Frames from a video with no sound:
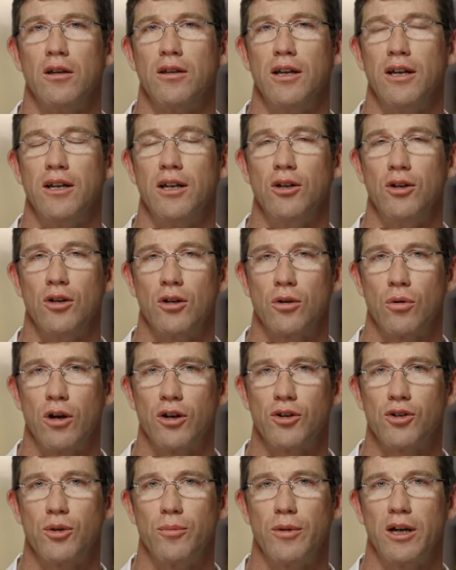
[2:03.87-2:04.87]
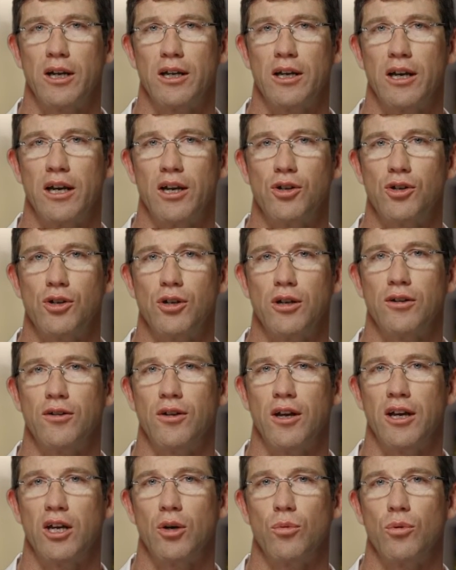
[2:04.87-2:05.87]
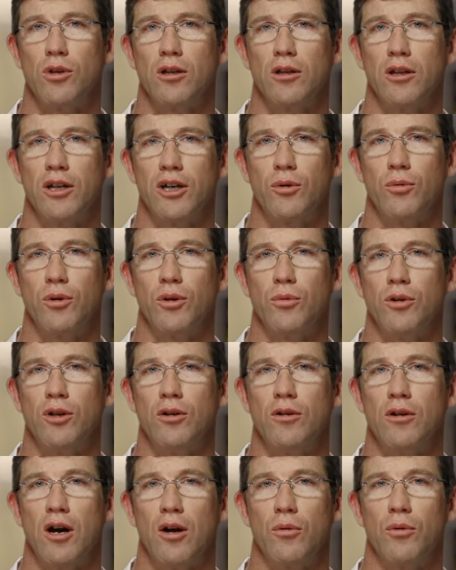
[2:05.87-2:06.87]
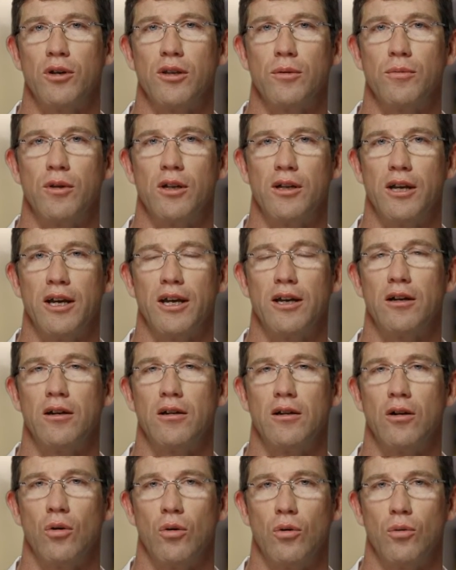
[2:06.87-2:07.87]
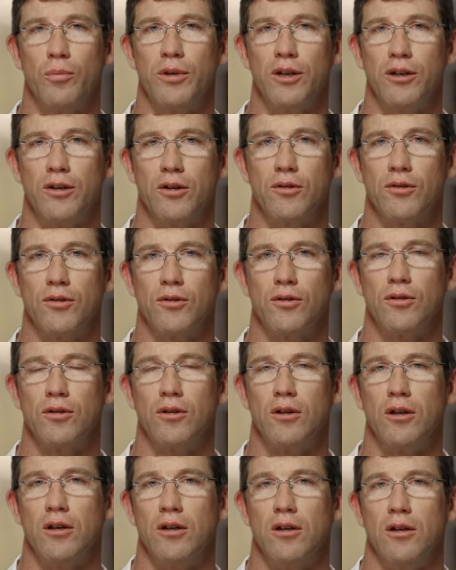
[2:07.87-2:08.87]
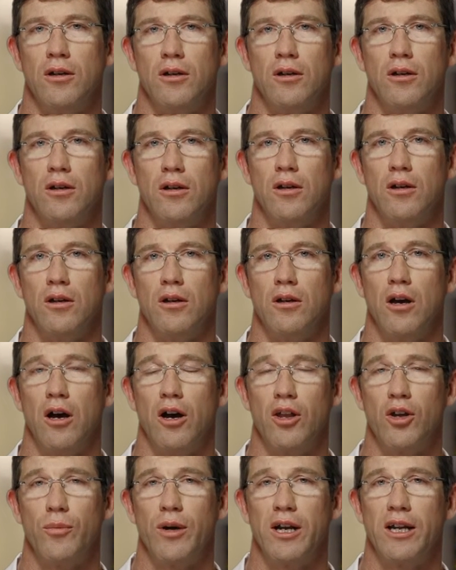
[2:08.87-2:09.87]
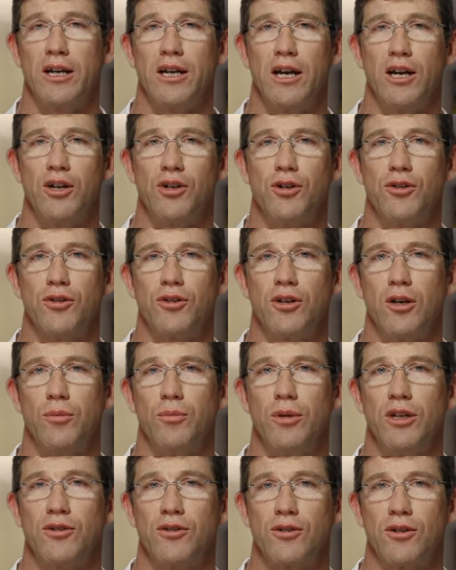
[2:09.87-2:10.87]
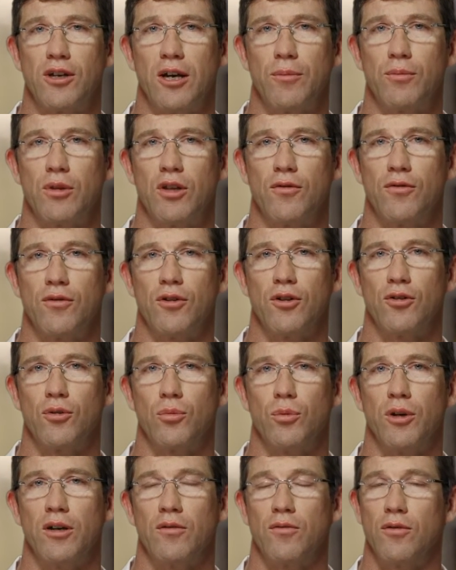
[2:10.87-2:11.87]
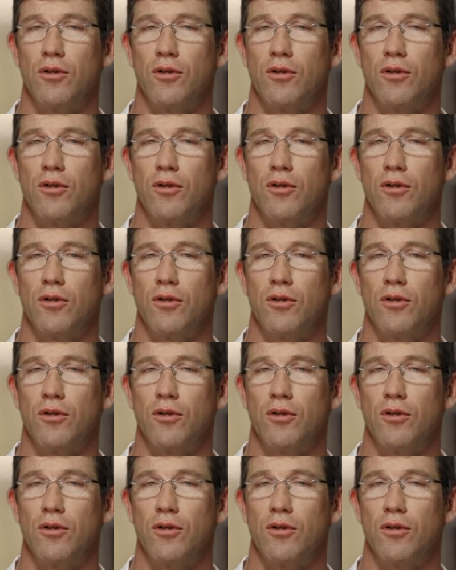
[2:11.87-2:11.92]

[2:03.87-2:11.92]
They need to crush the medication and take it with a liquid. We do not want them to take whole pills. Other medications can be skipped the first week.